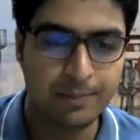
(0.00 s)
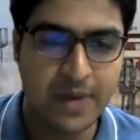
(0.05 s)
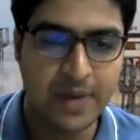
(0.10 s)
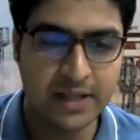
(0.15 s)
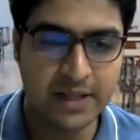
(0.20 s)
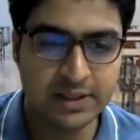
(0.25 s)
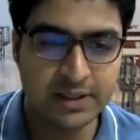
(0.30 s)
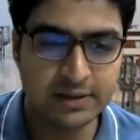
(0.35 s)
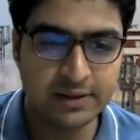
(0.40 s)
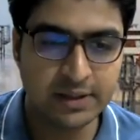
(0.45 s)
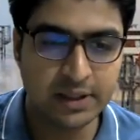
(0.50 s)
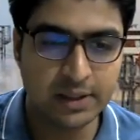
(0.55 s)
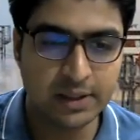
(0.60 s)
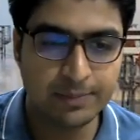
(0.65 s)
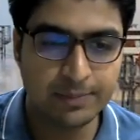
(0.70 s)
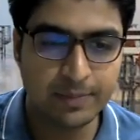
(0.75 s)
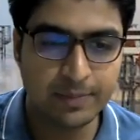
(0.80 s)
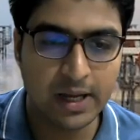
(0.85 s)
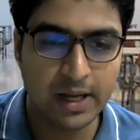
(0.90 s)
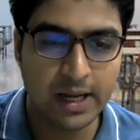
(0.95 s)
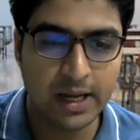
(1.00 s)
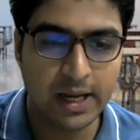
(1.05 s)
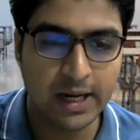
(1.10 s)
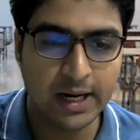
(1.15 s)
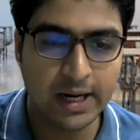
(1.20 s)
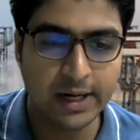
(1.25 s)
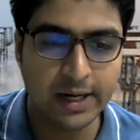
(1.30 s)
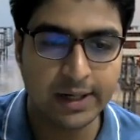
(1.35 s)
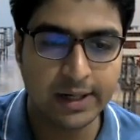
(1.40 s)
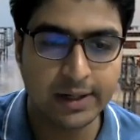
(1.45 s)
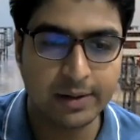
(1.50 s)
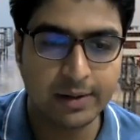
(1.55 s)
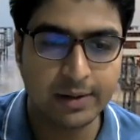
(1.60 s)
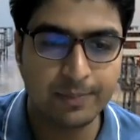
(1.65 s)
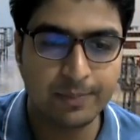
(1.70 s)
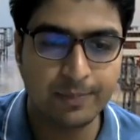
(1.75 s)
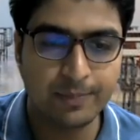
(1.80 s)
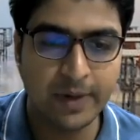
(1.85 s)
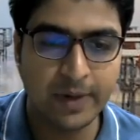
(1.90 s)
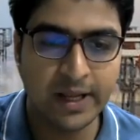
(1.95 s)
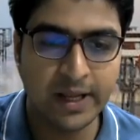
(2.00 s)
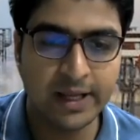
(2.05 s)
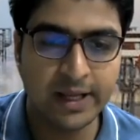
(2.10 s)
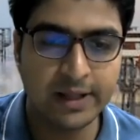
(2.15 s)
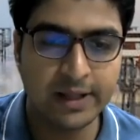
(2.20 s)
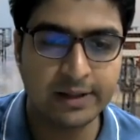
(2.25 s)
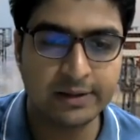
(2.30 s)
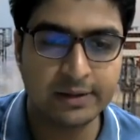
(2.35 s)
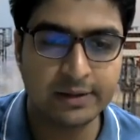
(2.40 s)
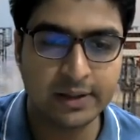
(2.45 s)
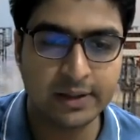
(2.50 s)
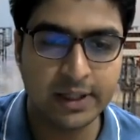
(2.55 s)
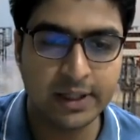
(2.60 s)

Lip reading: pick this up and place